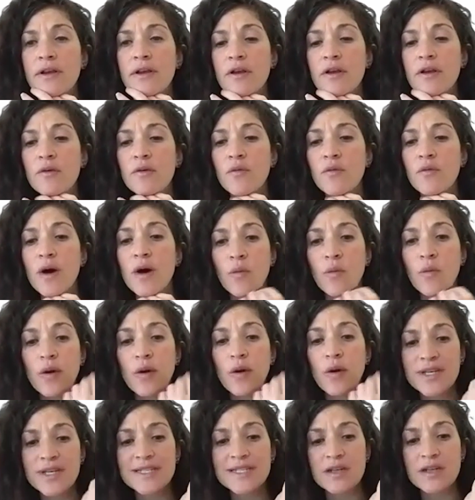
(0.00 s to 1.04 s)
What
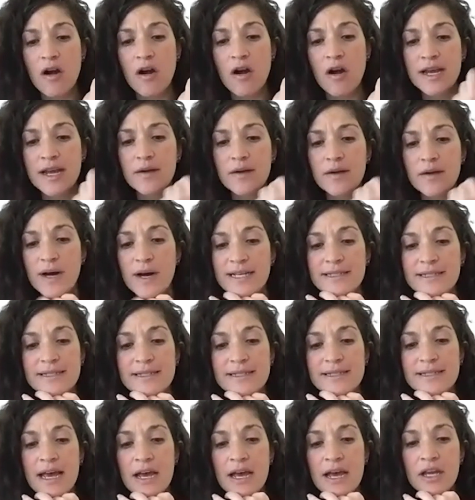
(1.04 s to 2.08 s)
we started was,
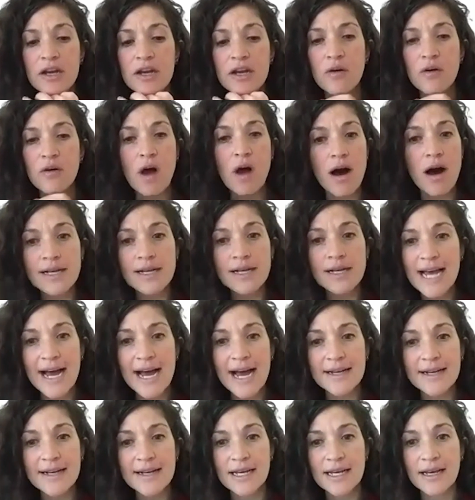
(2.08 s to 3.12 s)

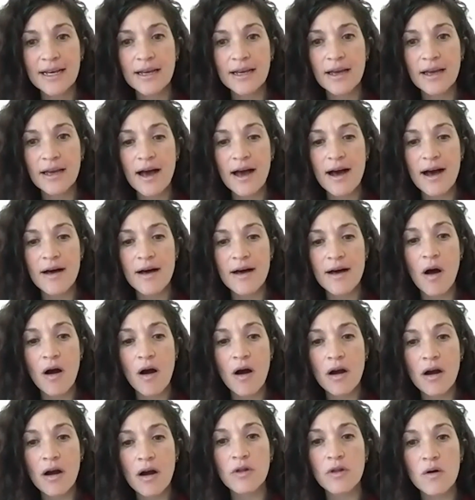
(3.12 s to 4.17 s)
contacting
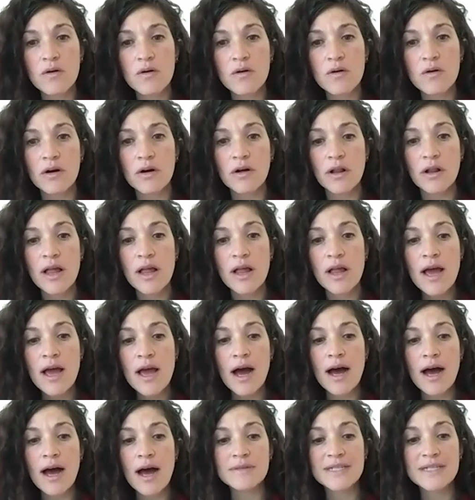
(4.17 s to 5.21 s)
our local
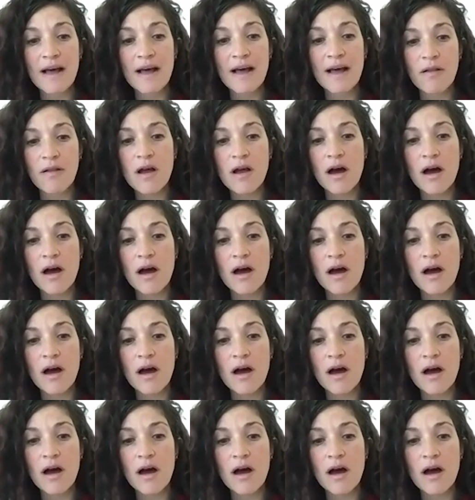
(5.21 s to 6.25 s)
telecom
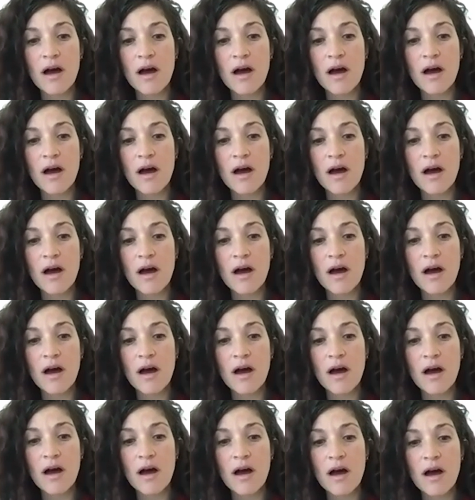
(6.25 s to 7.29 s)
providers in the
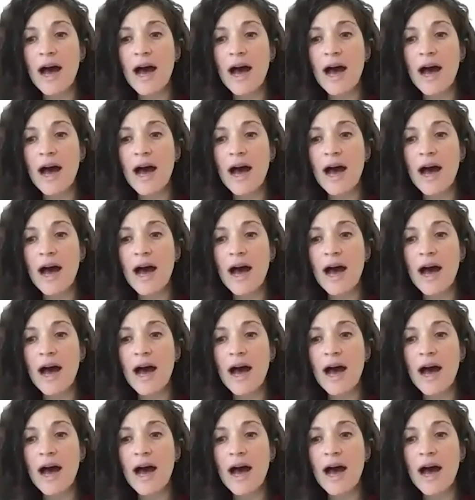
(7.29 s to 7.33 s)
area.